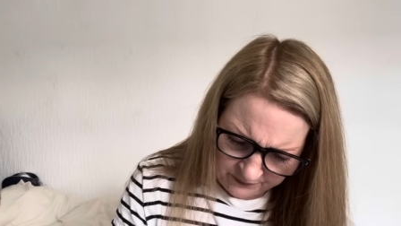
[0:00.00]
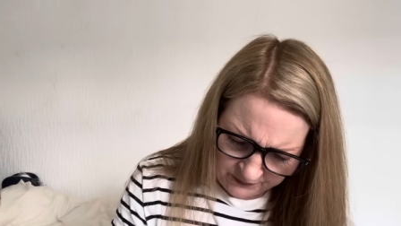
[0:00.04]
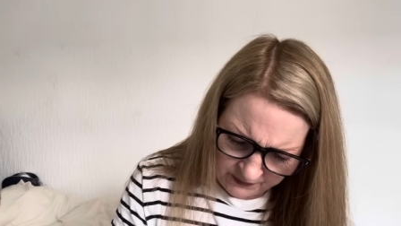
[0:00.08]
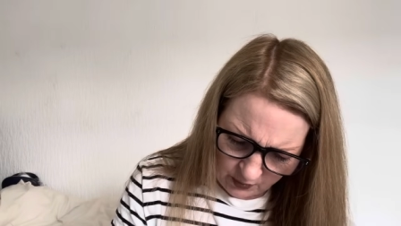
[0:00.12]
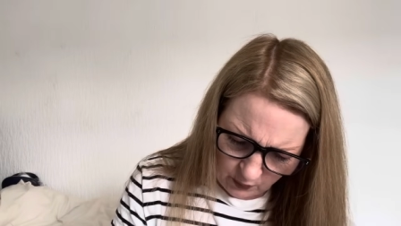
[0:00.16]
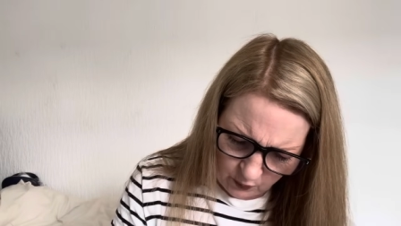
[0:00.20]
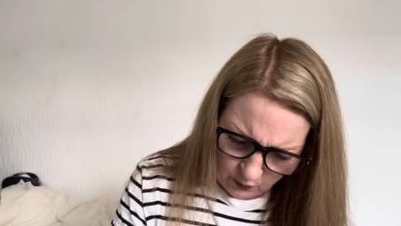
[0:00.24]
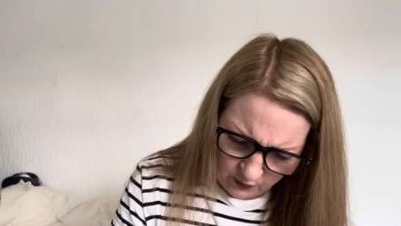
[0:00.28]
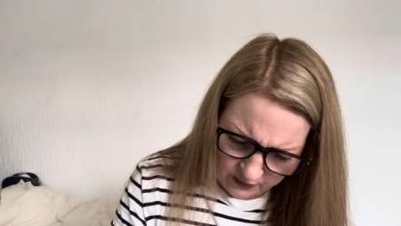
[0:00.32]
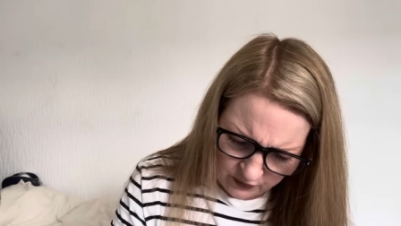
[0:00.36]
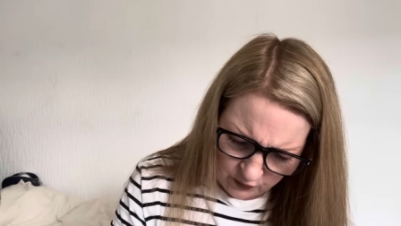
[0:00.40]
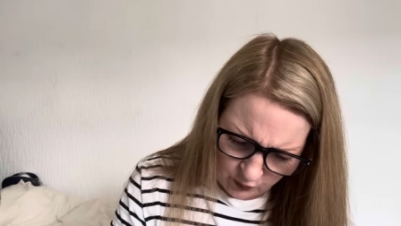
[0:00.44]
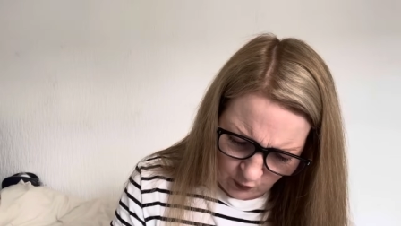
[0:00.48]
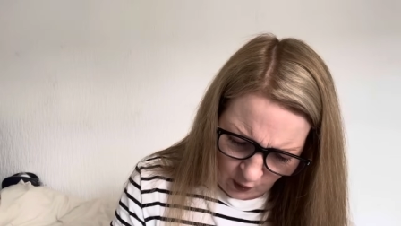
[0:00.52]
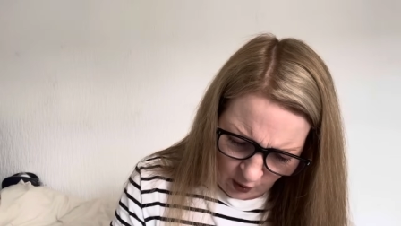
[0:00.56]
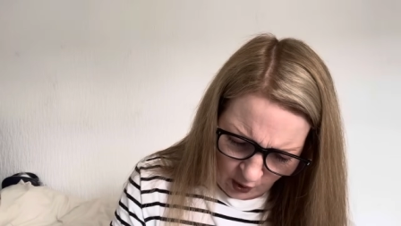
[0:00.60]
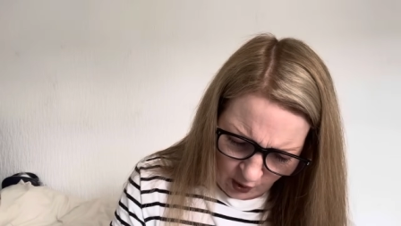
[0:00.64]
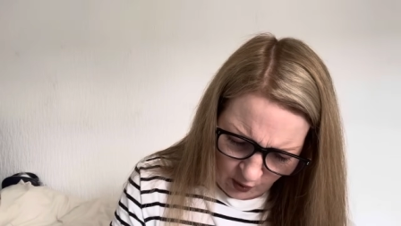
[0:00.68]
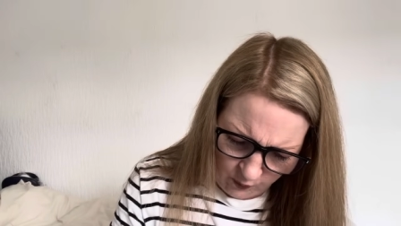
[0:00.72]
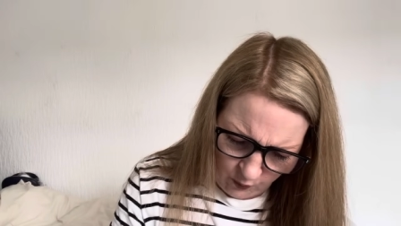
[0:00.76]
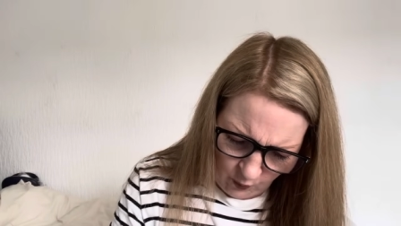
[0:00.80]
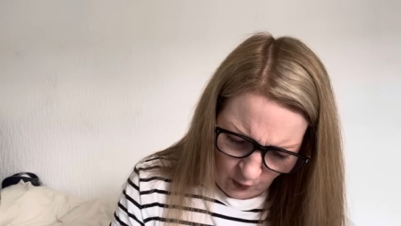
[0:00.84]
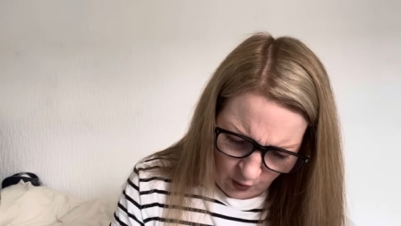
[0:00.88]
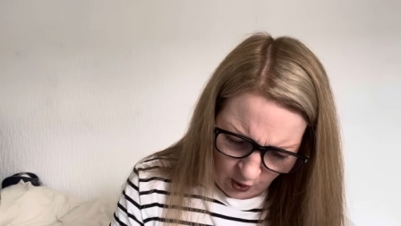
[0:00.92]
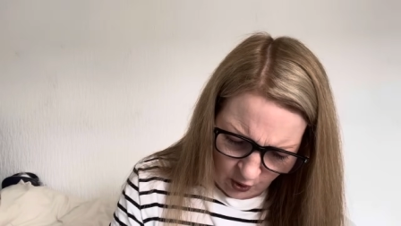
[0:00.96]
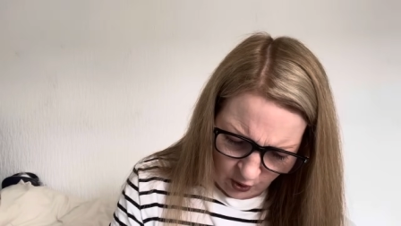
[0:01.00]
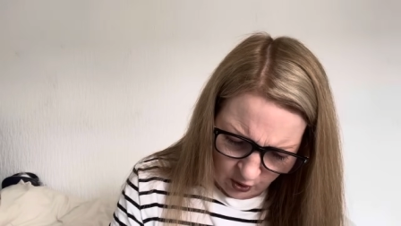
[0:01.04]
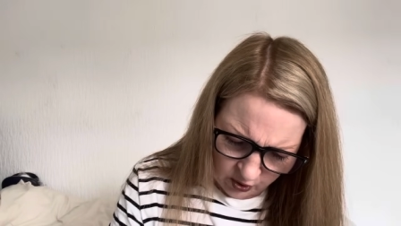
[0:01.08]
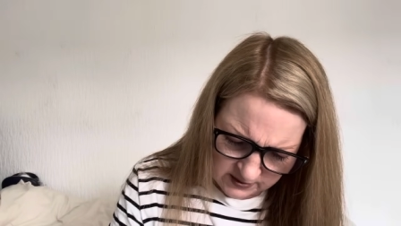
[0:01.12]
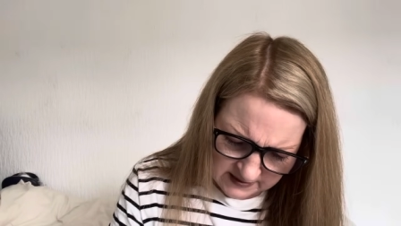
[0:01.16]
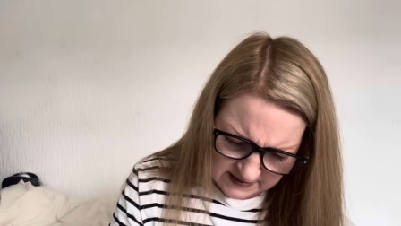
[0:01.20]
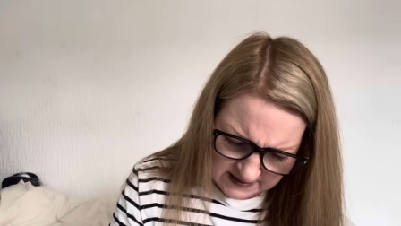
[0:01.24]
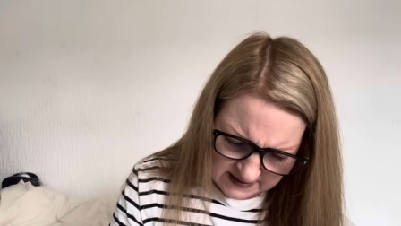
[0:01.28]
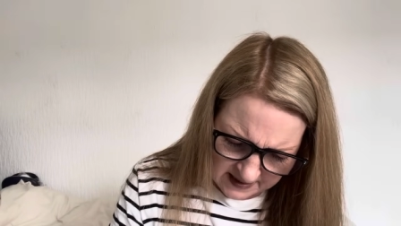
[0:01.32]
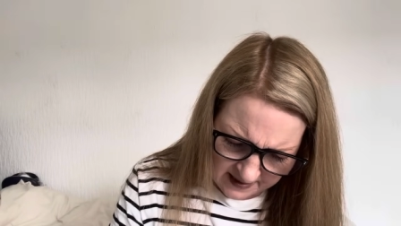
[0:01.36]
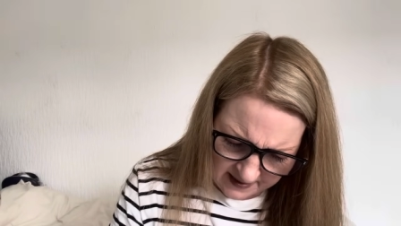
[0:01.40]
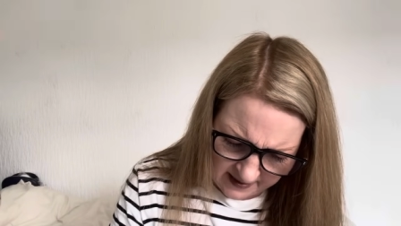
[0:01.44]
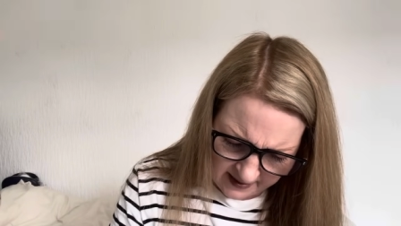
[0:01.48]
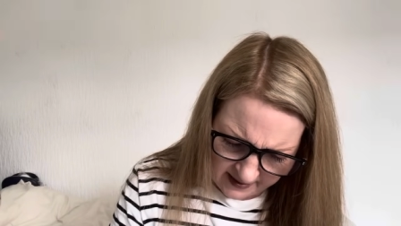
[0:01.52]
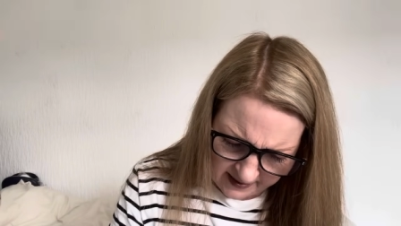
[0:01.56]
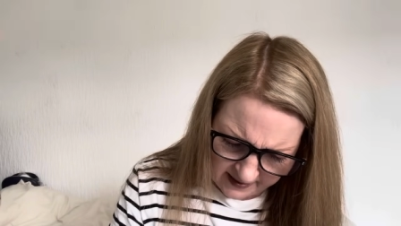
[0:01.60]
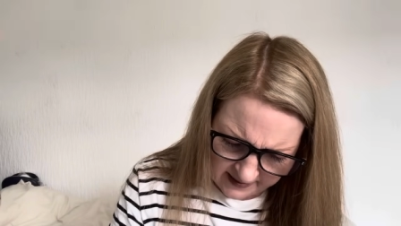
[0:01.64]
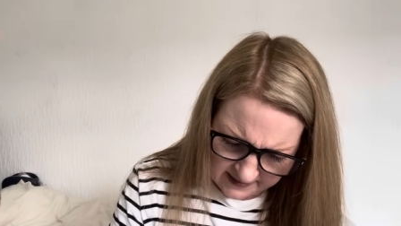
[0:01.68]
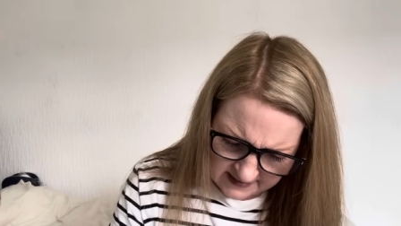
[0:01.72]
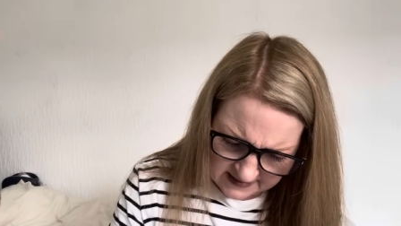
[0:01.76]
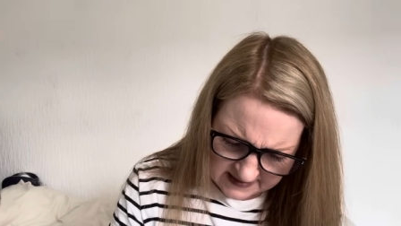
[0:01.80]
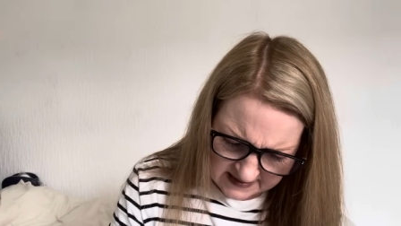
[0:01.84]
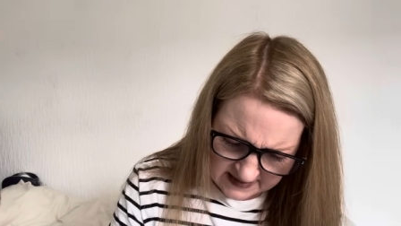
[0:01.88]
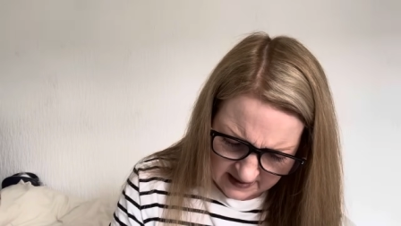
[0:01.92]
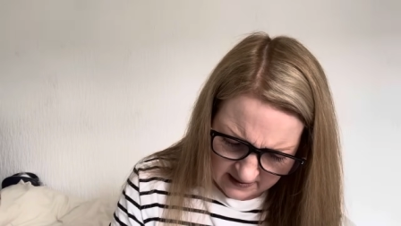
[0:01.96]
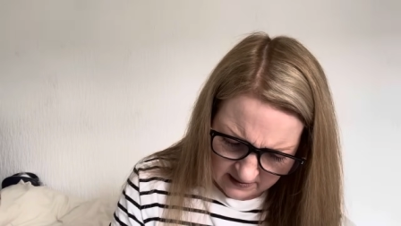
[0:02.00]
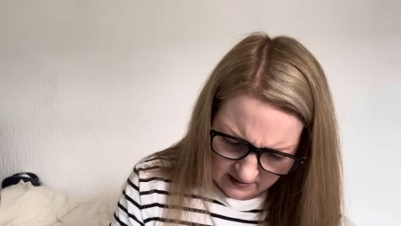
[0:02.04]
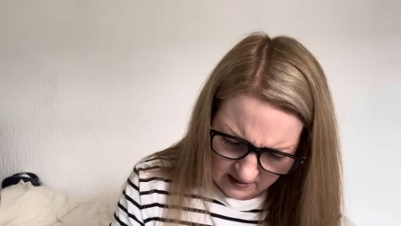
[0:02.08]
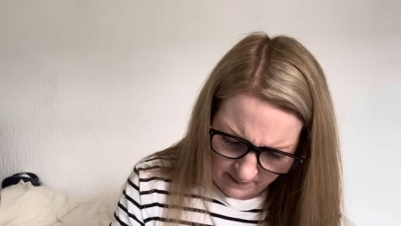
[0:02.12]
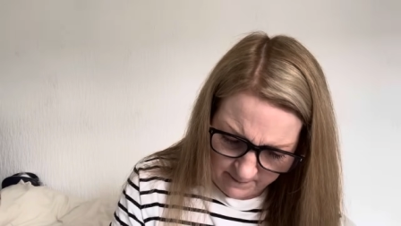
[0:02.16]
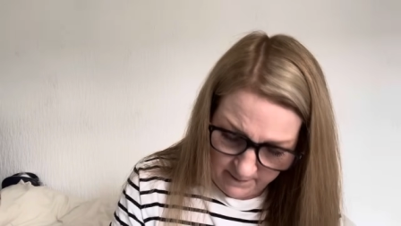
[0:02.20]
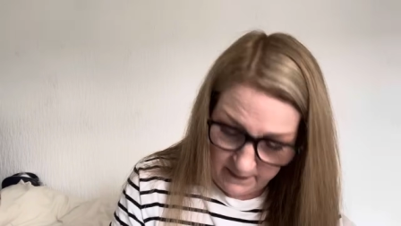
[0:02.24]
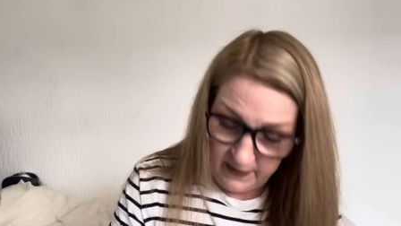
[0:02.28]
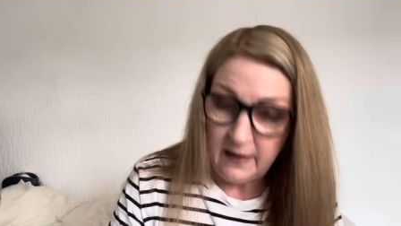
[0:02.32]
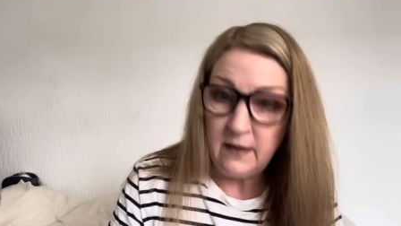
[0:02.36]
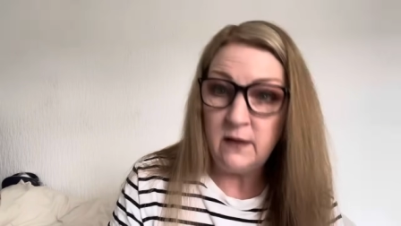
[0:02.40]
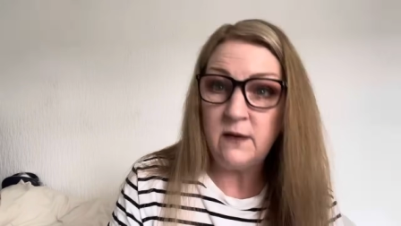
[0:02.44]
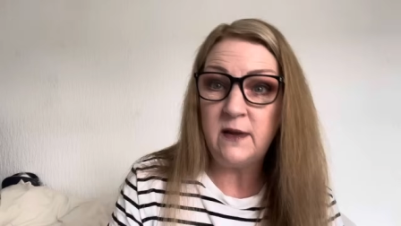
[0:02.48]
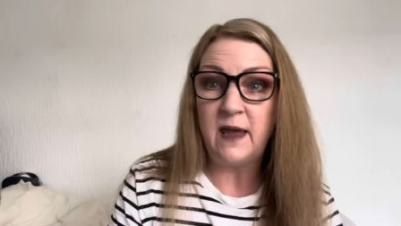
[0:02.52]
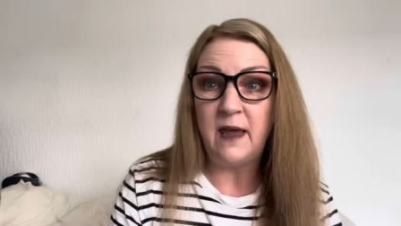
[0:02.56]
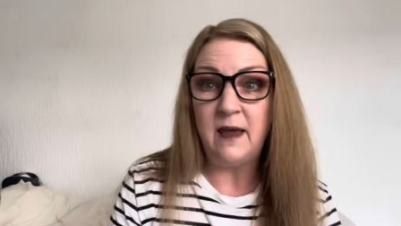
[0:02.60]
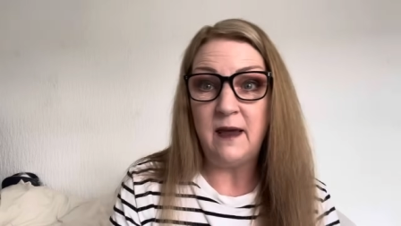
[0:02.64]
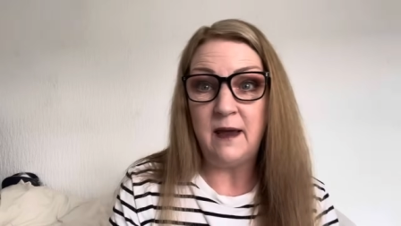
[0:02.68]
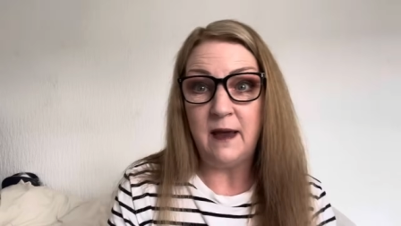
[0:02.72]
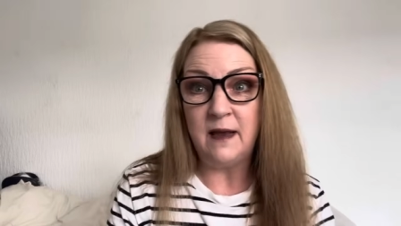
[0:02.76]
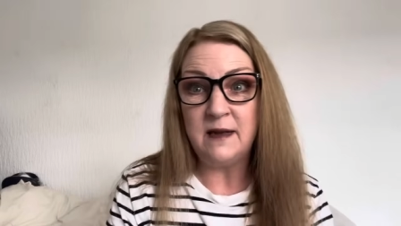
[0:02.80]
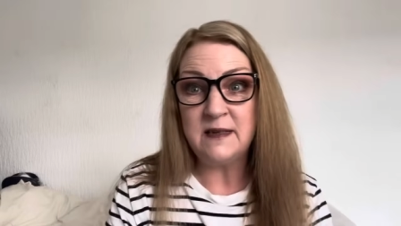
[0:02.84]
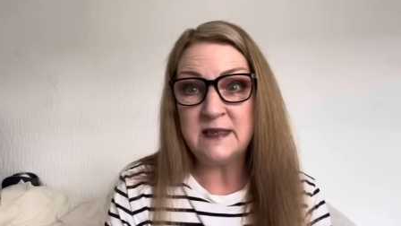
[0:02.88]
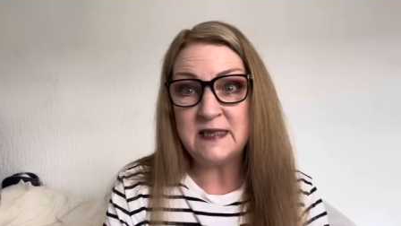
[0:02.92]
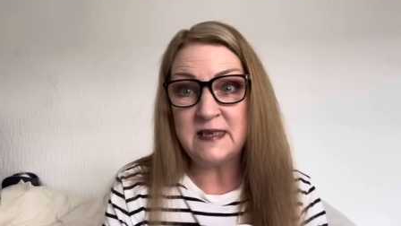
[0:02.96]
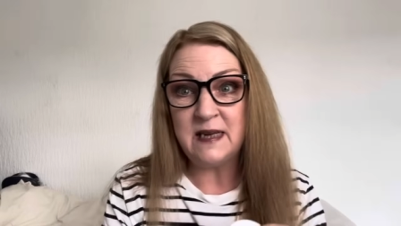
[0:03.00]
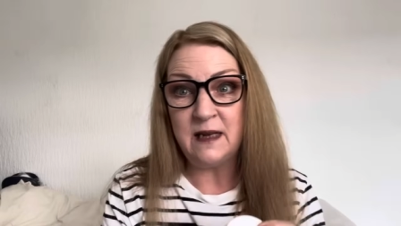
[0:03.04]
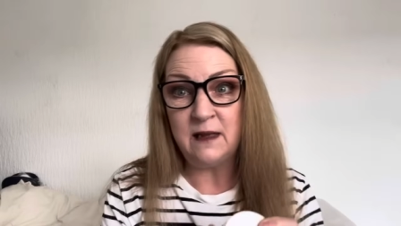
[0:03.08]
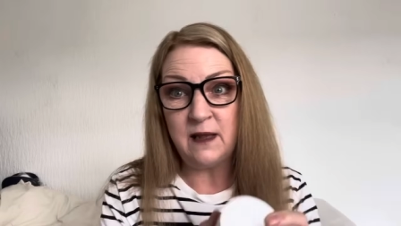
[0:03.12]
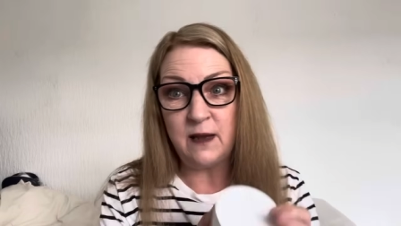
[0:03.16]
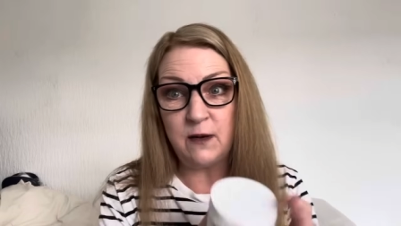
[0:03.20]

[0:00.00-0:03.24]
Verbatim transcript: with warm water until a milky until